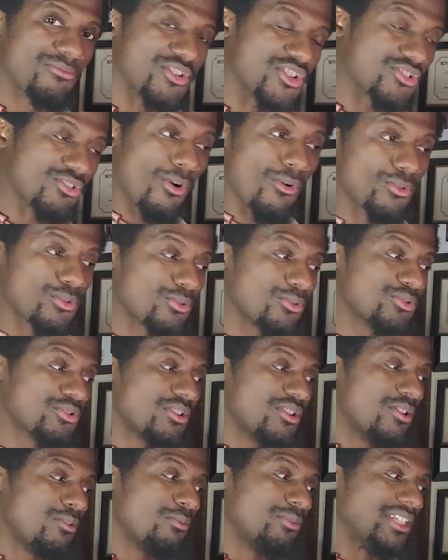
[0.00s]
startled
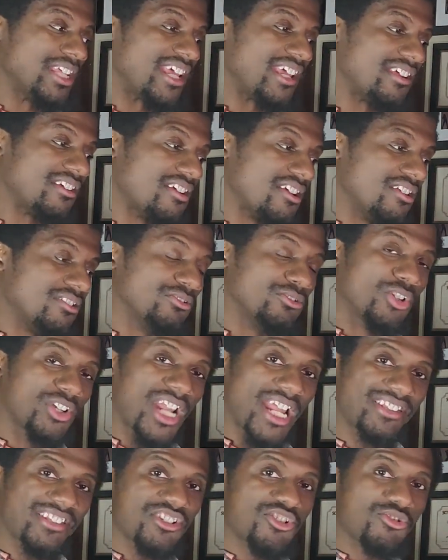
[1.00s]
when they look
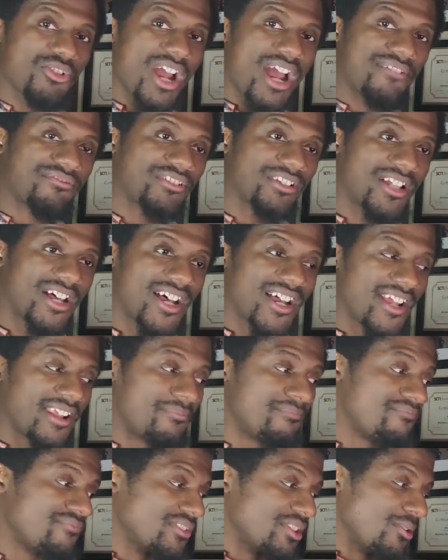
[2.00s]
at the draft
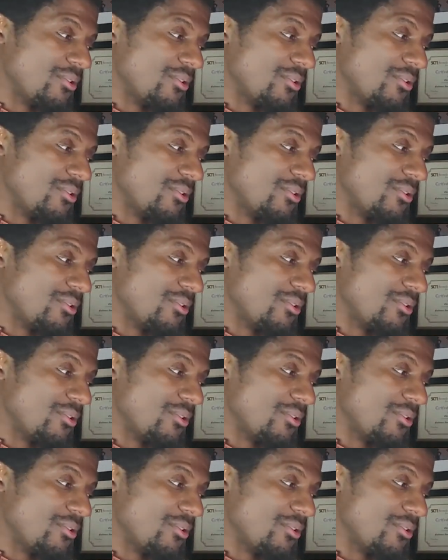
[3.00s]
line